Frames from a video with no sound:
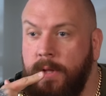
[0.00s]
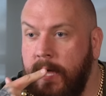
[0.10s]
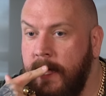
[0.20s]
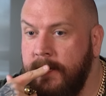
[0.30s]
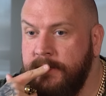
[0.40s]

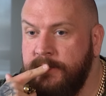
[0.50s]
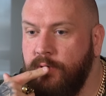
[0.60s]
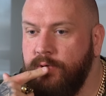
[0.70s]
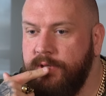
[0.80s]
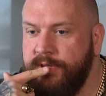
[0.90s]
I
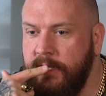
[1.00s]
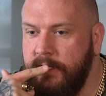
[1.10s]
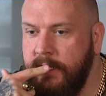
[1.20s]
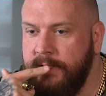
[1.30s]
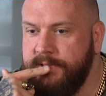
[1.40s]
don't
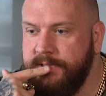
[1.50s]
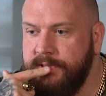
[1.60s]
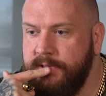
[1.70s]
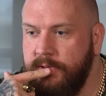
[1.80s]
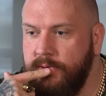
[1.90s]
think
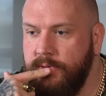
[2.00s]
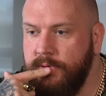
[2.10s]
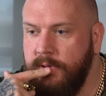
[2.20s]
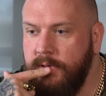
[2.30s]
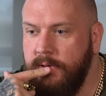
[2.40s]
it's
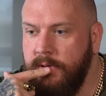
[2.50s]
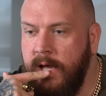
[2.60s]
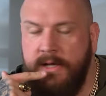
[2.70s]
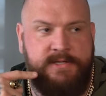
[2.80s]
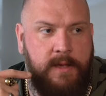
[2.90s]

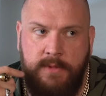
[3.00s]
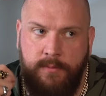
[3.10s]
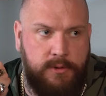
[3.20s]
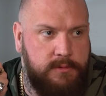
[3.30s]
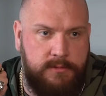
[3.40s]

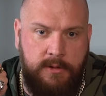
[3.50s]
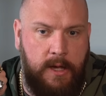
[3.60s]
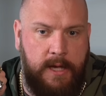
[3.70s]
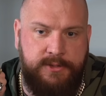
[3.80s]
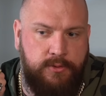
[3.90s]
acceptable.
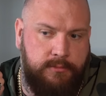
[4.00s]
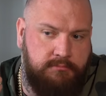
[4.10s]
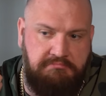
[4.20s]
No, I don't.